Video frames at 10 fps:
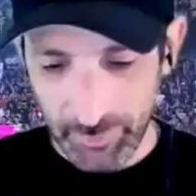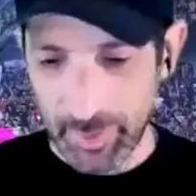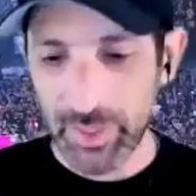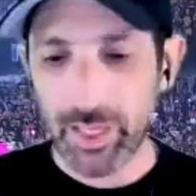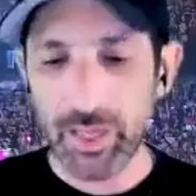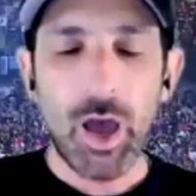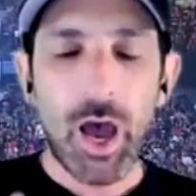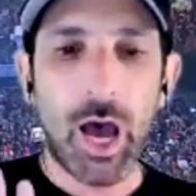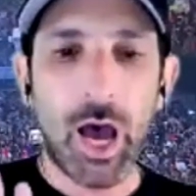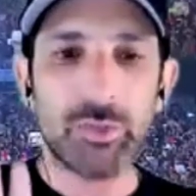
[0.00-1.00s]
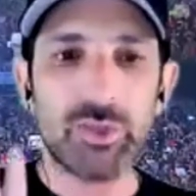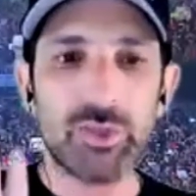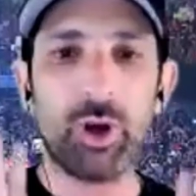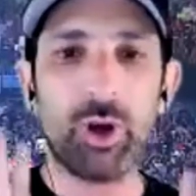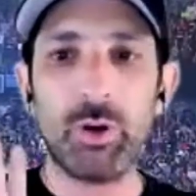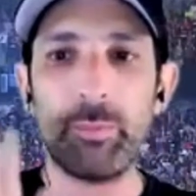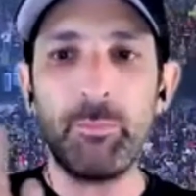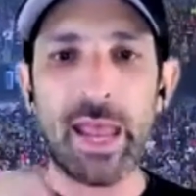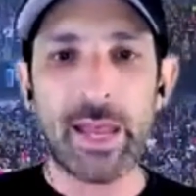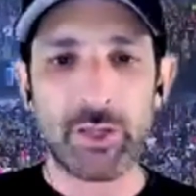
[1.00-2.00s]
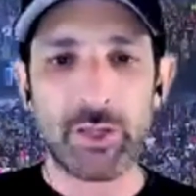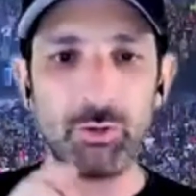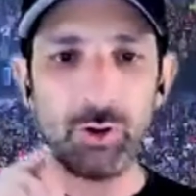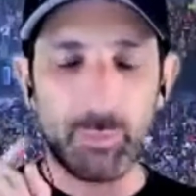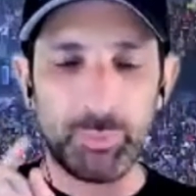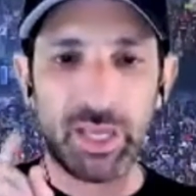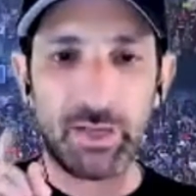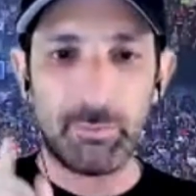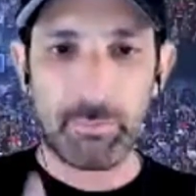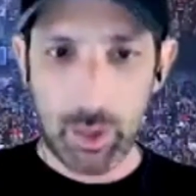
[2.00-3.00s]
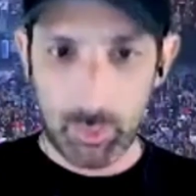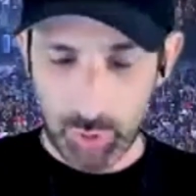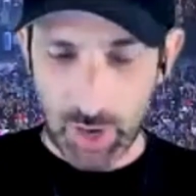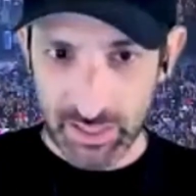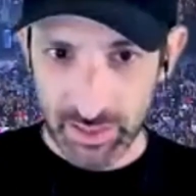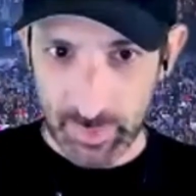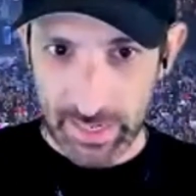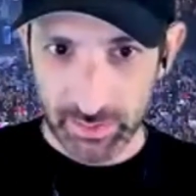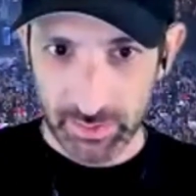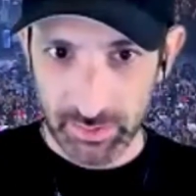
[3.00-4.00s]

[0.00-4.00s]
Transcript: me. So Matt, you grew up in Mount Prospect.